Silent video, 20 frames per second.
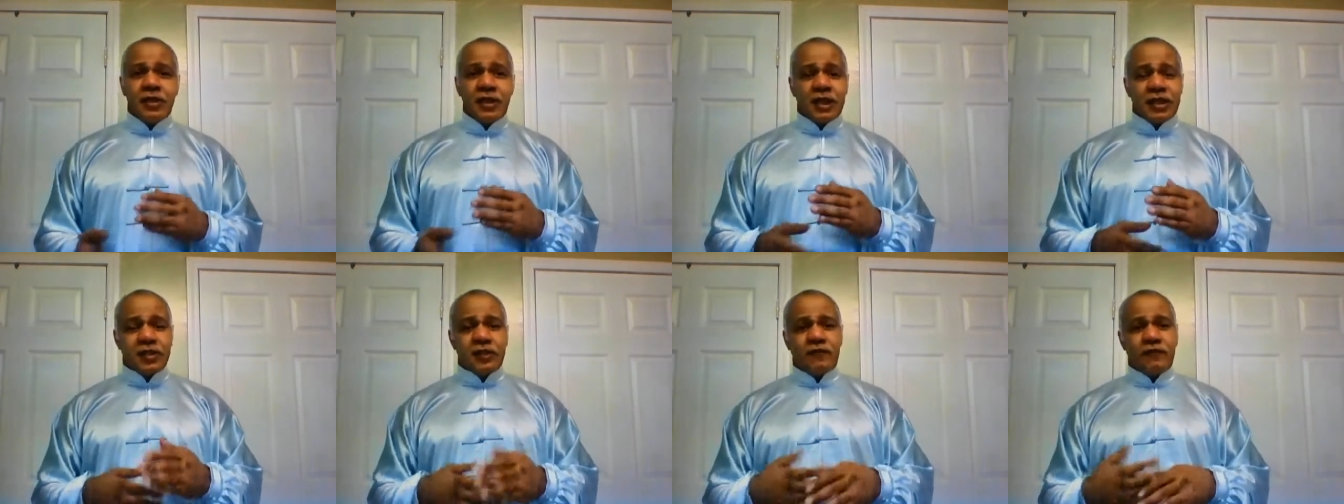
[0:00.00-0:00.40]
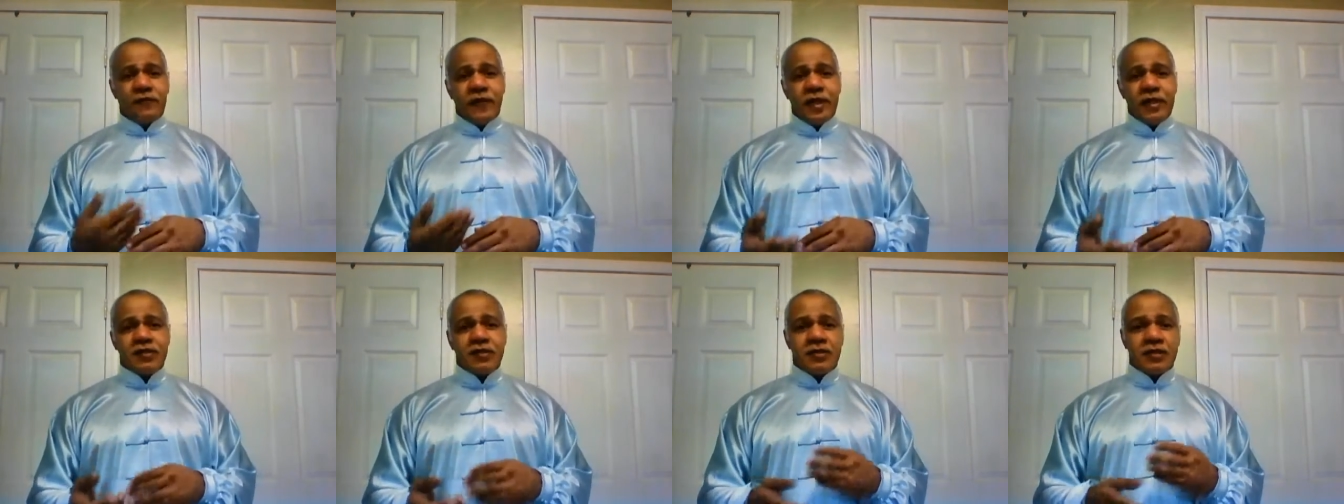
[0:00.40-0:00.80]
his
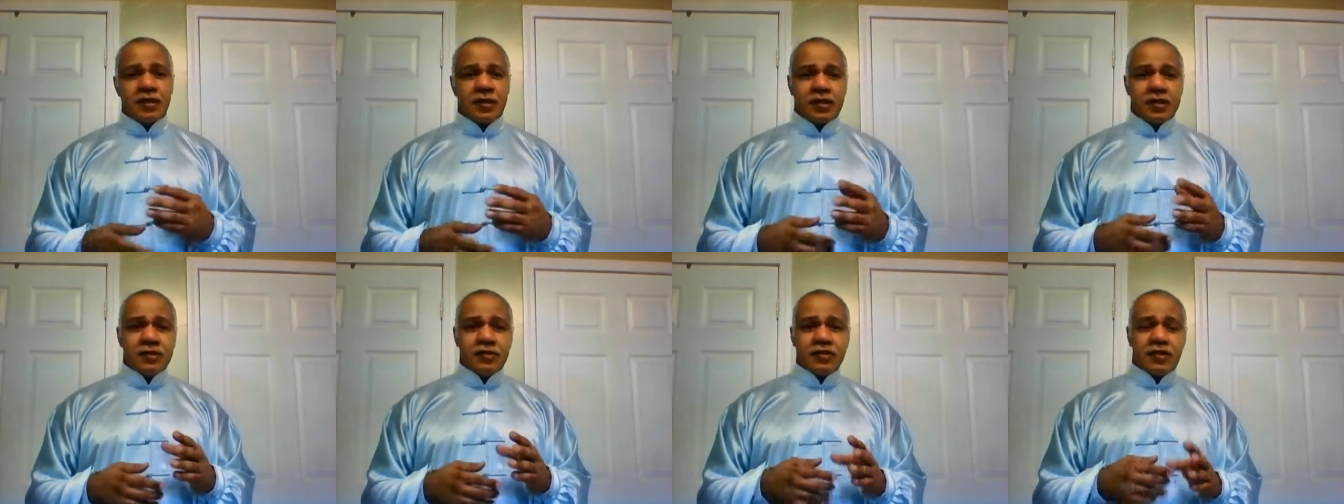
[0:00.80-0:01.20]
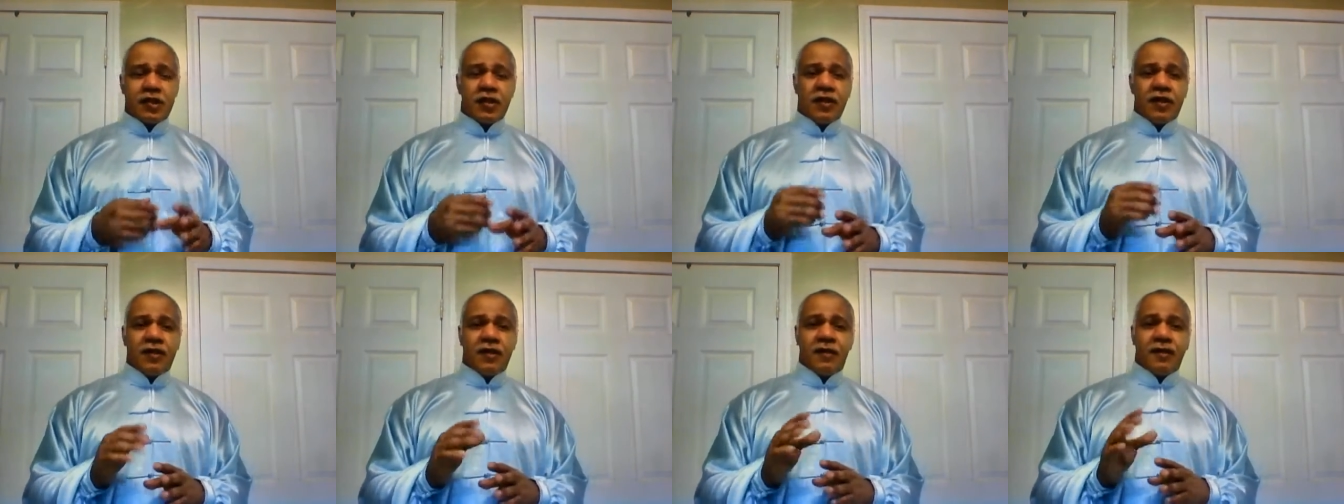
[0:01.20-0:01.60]
feints and his
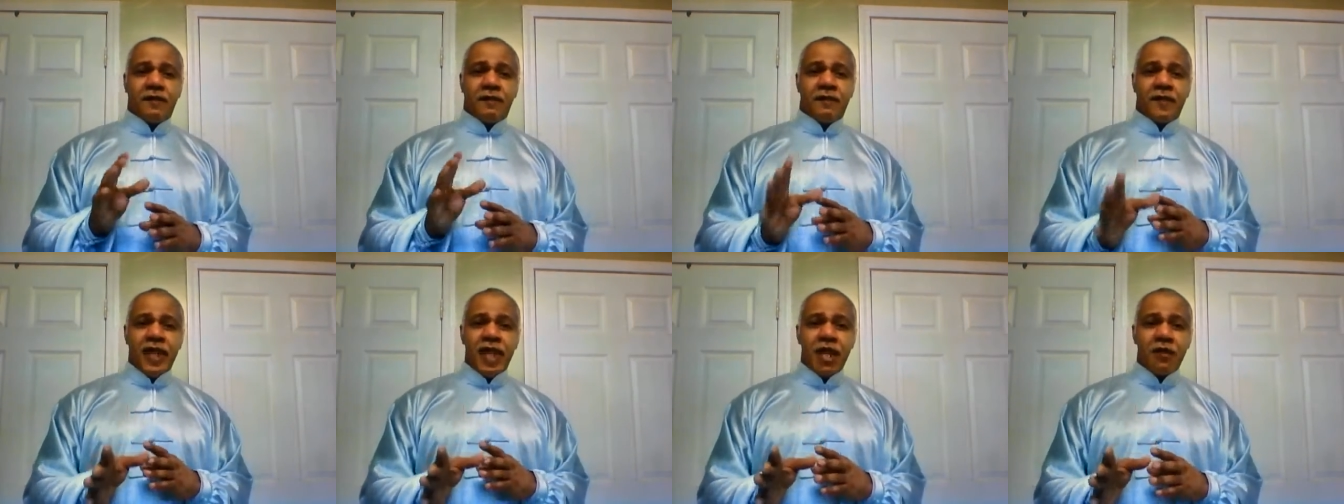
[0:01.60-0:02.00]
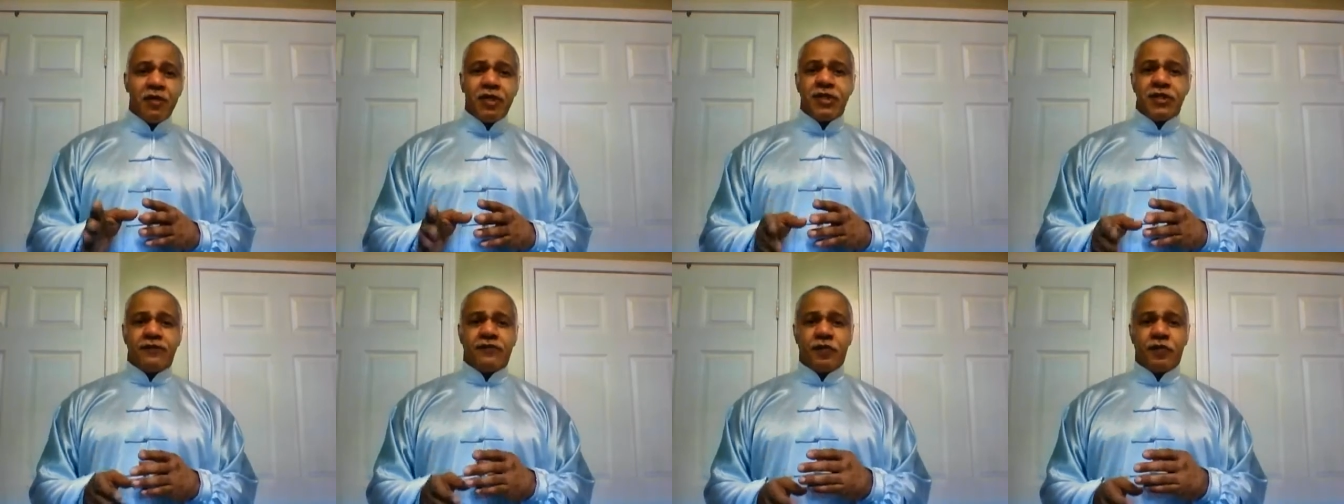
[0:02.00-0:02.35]
uh, parries,